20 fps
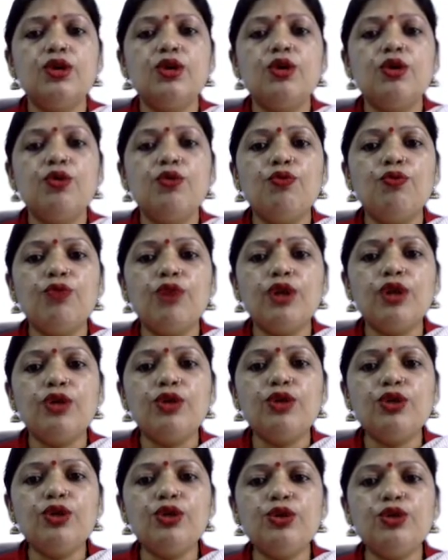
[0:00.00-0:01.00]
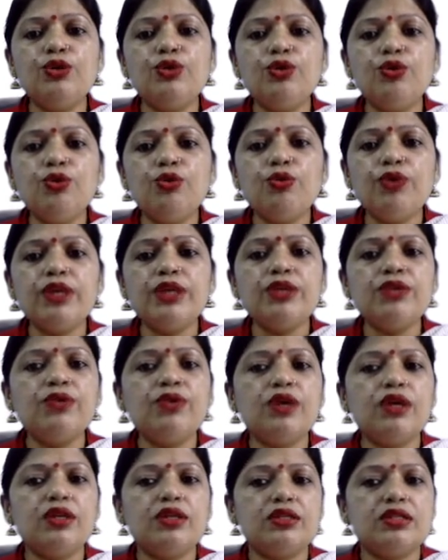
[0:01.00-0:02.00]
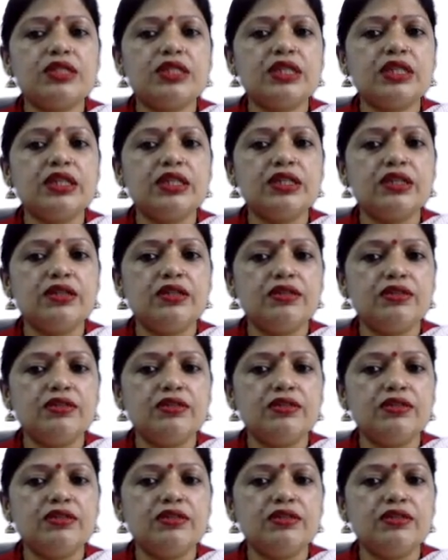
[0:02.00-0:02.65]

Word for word: What do you do when you are scared?